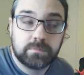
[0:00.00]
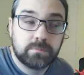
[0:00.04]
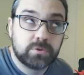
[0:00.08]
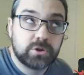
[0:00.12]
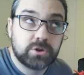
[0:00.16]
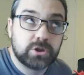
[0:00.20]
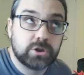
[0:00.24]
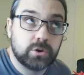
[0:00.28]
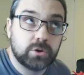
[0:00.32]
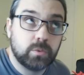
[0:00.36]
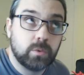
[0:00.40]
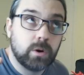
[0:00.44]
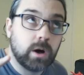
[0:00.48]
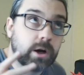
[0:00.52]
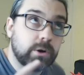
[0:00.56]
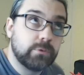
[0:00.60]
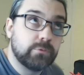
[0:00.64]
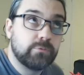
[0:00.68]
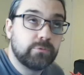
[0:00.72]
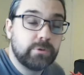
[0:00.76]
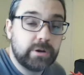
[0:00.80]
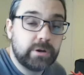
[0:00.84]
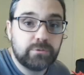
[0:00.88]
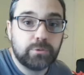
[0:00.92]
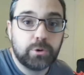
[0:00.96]
So I
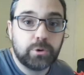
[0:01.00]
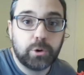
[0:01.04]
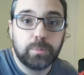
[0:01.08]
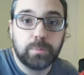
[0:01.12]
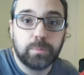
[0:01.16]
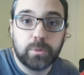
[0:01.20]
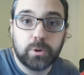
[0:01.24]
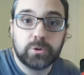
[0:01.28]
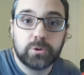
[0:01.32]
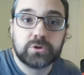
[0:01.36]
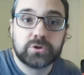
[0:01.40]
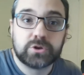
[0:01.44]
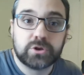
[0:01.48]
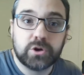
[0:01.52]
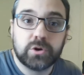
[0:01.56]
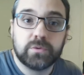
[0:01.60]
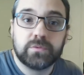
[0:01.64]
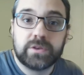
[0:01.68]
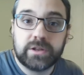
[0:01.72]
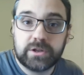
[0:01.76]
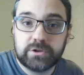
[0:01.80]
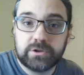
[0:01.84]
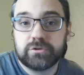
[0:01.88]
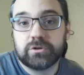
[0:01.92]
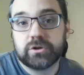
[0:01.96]
rewrote most
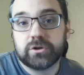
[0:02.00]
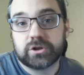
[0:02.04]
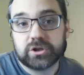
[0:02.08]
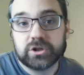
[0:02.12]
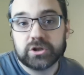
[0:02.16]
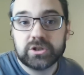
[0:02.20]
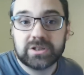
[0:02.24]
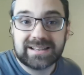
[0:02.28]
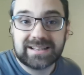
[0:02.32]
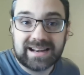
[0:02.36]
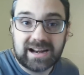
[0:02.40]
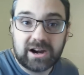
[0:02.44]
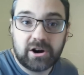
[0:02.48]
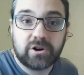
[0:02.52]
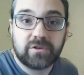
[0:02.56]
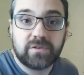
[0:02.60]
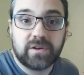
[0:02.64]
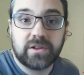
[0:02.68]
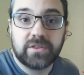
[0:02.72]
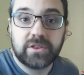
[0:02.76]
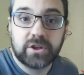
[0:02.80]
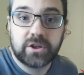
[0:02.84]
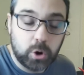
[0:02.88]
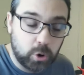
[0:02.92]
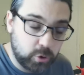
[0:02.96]
of the introduction to
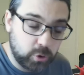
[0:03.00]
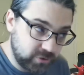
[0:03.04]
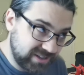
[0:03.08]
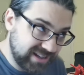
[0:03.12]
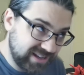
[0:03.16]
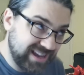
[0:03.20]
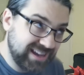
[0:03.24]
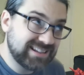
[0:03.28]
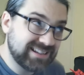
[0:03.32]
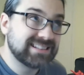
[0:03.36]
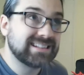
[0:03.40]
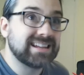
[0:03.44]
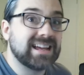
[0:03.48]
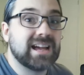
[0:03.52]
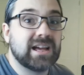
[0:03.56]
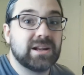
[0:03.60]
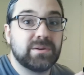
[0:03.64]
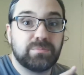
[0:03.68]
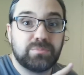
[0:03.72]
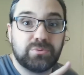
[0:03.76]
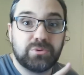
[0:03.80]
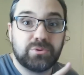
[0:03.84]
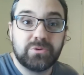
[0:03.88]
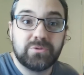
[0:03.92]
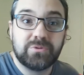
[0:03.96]
clarify the context
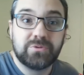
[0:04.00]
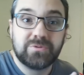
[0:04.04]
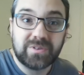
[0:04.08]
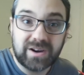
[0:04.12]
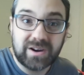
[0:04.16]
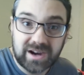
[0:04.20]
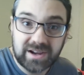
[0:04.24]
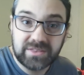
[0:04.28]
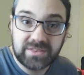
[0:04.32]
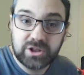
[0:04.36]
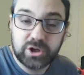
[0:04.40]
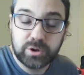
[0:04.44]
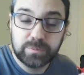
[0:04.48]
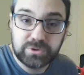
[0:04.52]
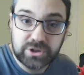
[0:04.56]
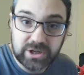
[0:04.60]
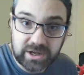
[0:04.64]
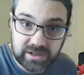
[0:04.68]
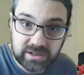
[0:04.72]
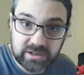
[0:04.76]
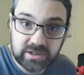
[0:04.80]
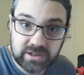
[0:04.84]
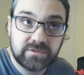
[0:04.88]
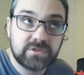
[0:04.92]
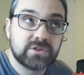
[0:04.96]
and provide the
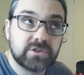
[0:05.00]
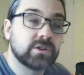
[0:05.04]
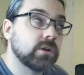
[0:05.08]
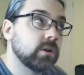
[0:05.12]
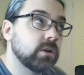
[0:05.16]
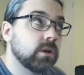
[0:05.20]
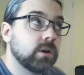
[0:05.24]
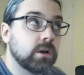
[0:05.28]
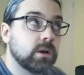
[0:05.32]
objectives,